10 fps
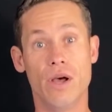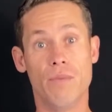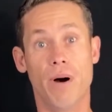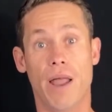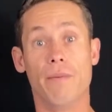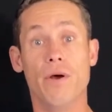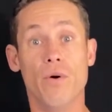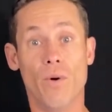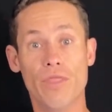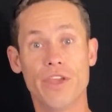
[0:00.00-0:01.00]
But
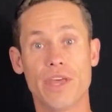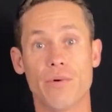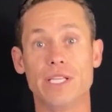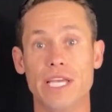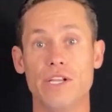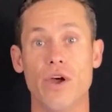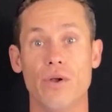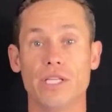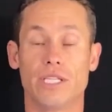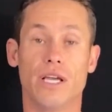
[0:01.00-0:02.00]
one thing that we did
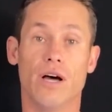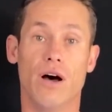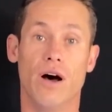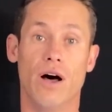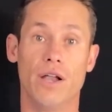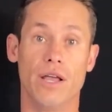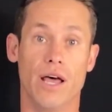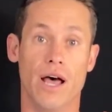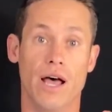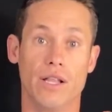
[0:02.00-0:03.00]
notice on
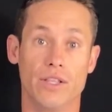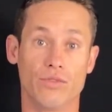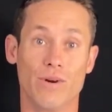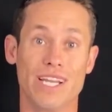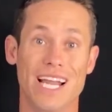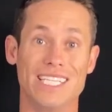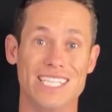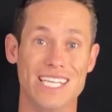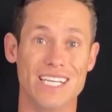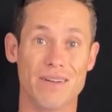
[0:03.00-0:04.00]
the
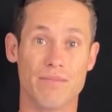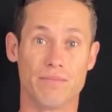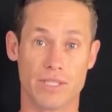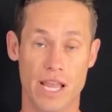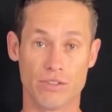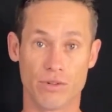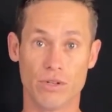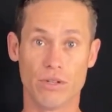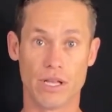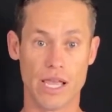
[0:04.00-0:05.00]
2019 snake
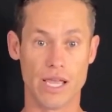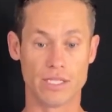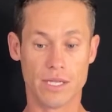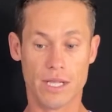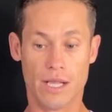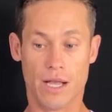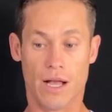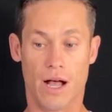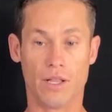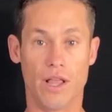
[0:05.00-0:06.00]
drill is
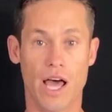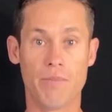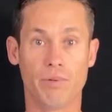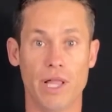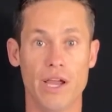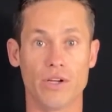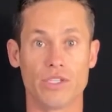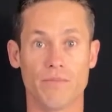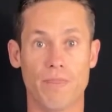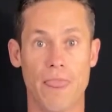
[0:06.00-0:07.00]
a lot of
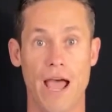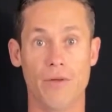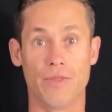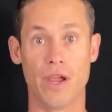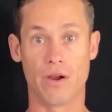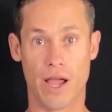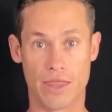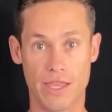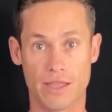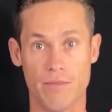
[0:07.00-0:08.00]
players out there, I
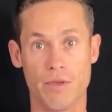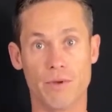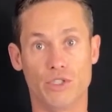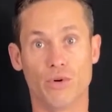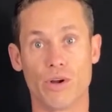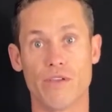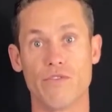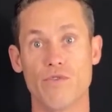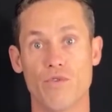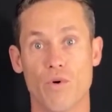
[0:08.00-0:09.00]
think that the majority of
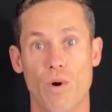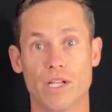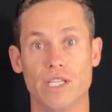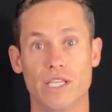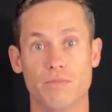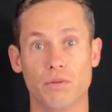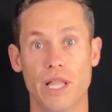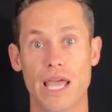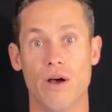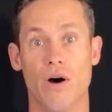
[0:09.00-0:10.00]
you who are watching this
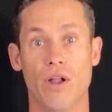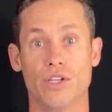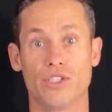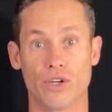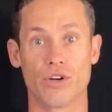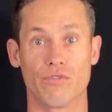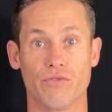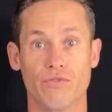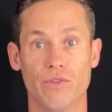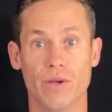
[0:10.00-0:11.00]
play on
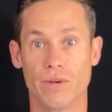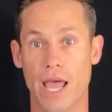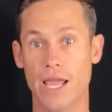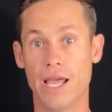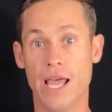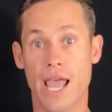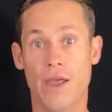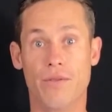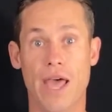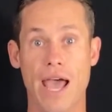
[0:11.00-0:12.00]
turf, okay?
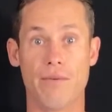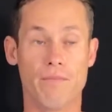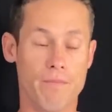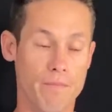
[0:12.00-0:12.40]
And that